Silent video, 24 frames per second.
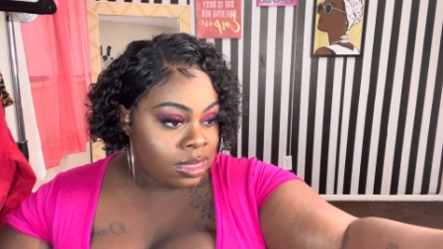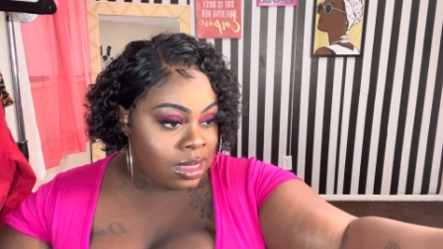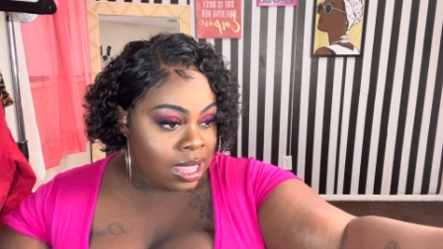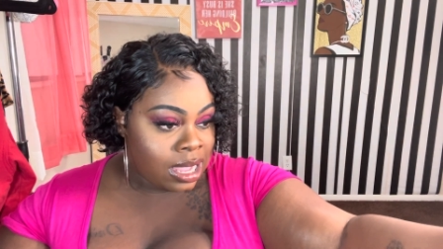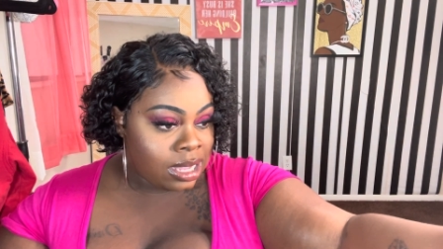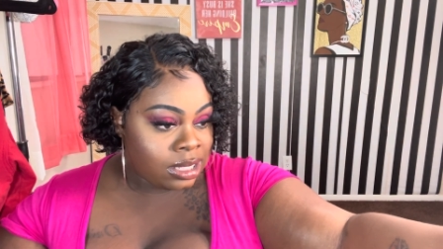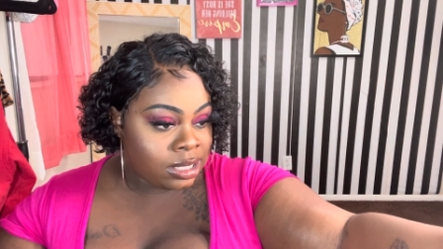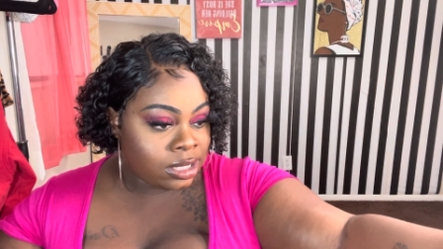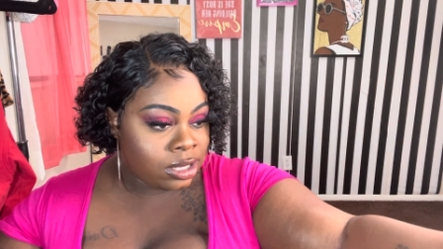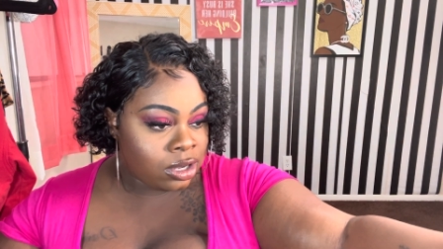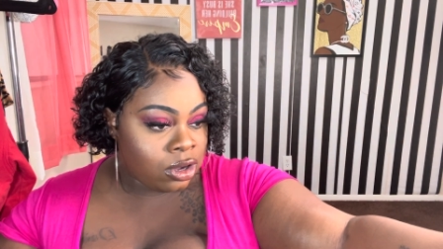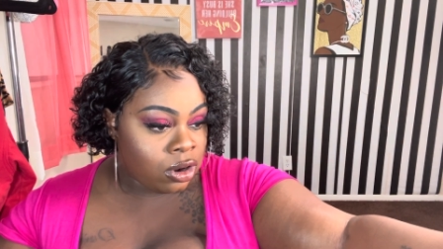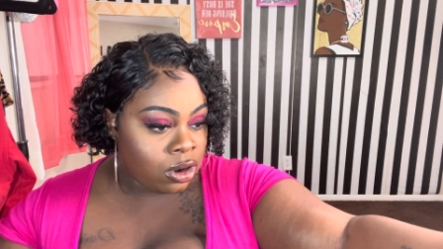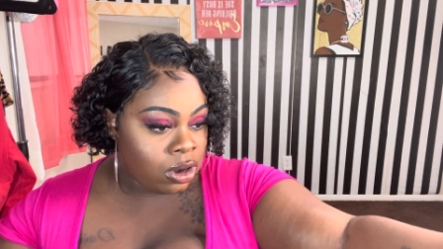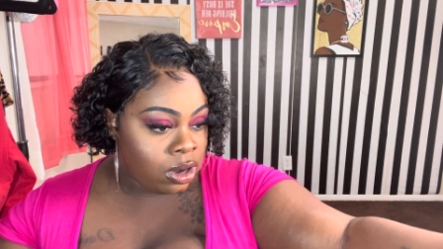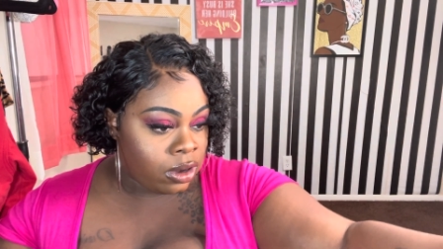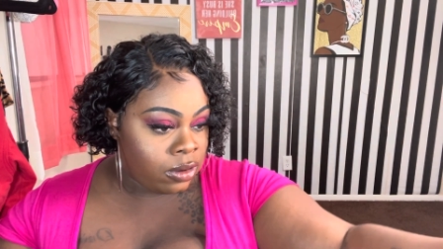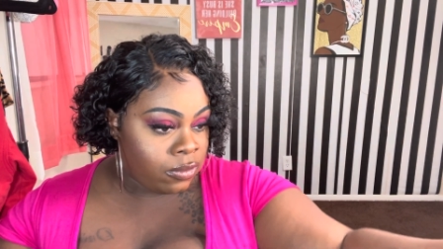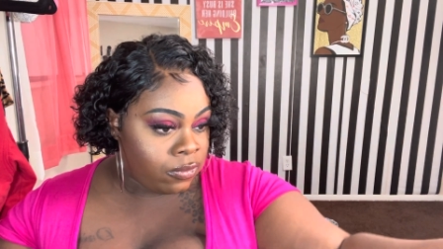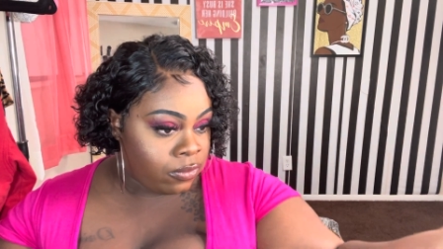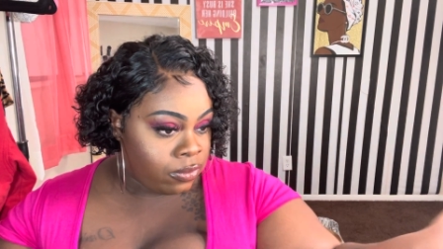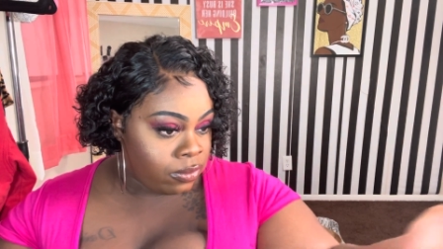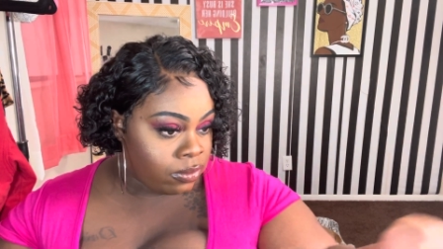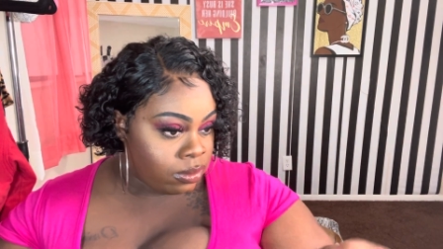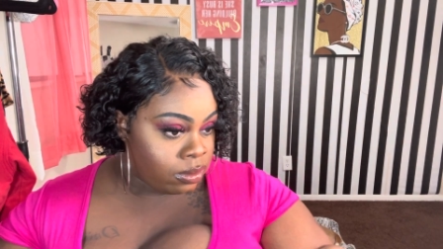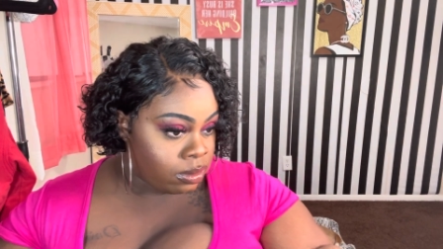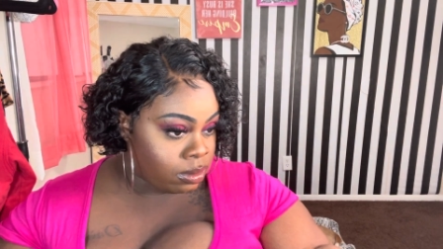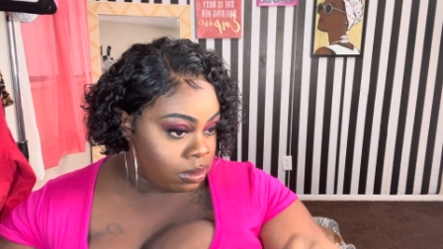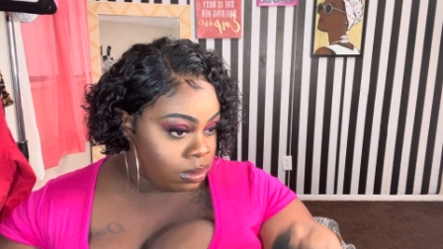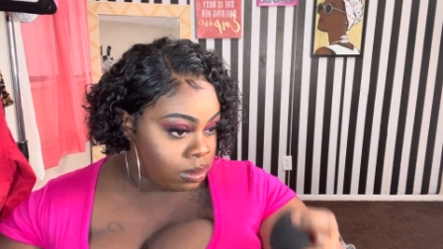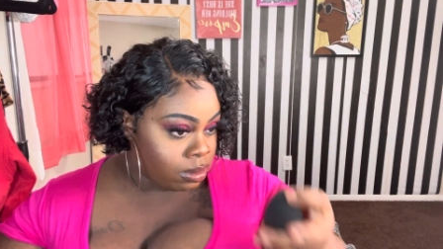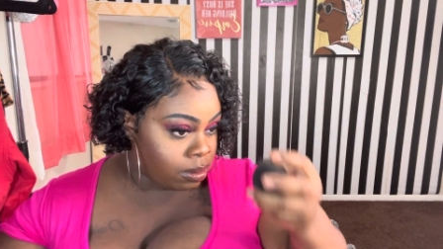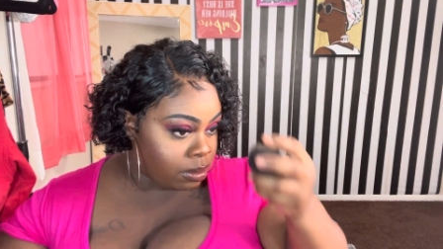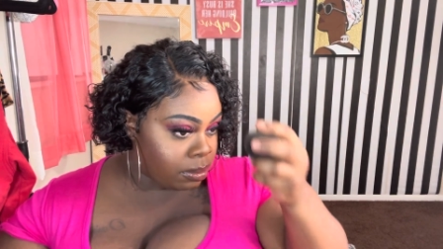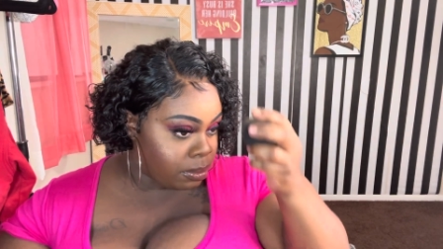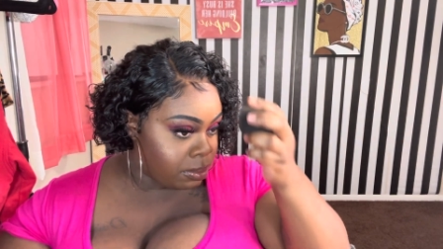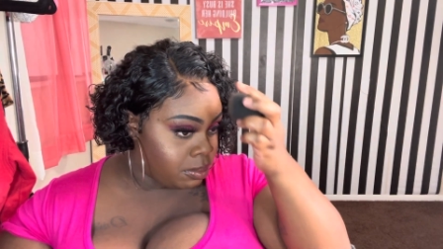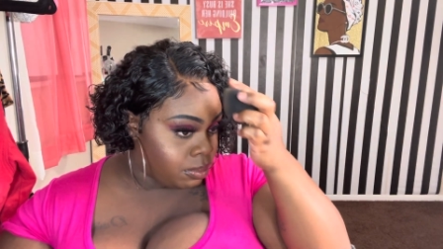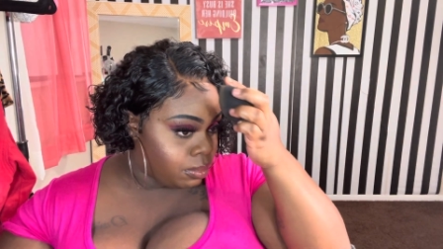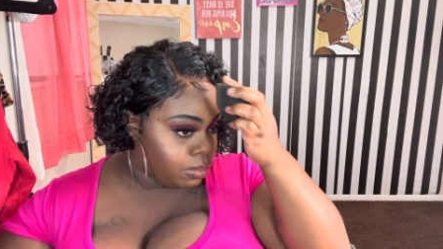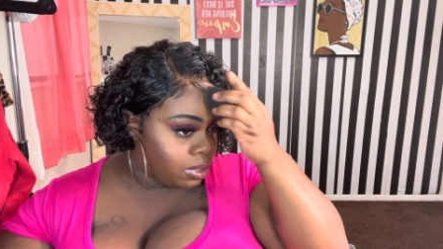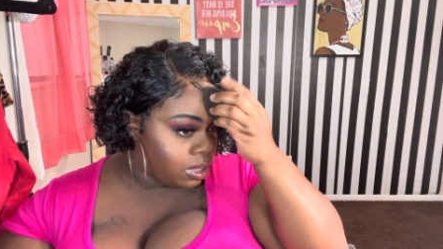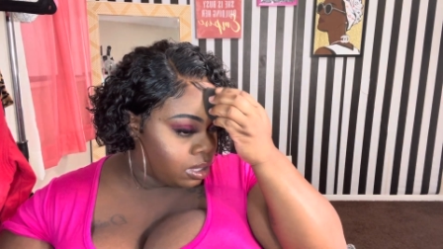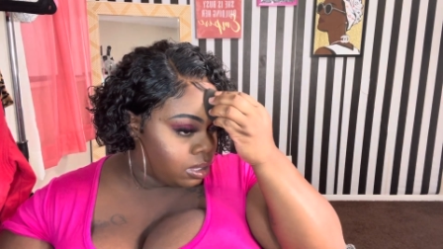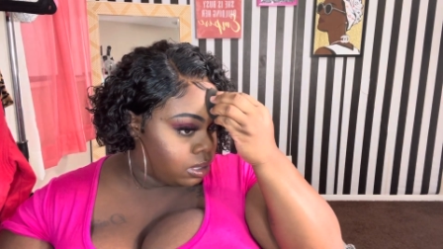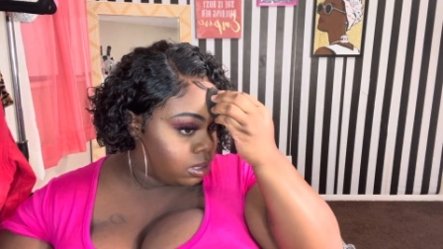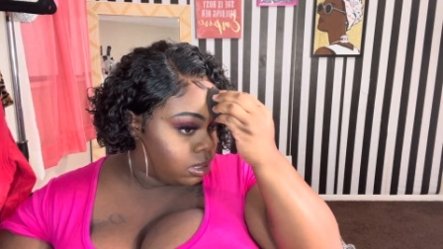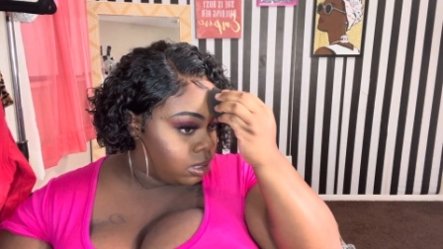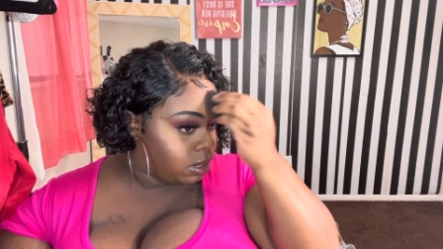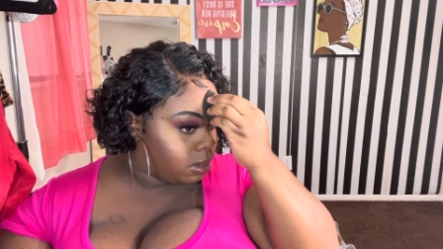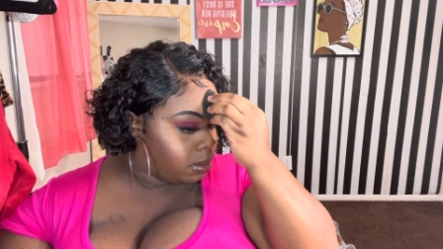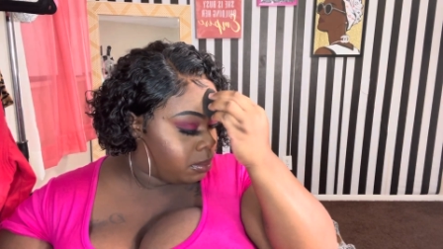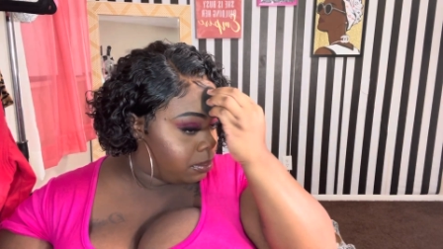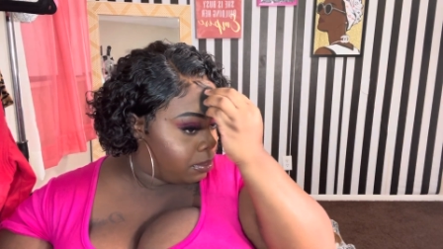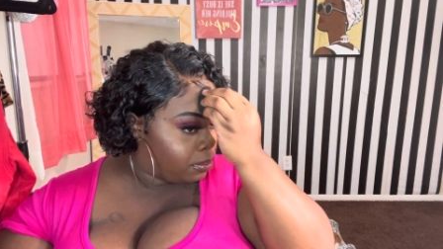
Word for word: that scarf messed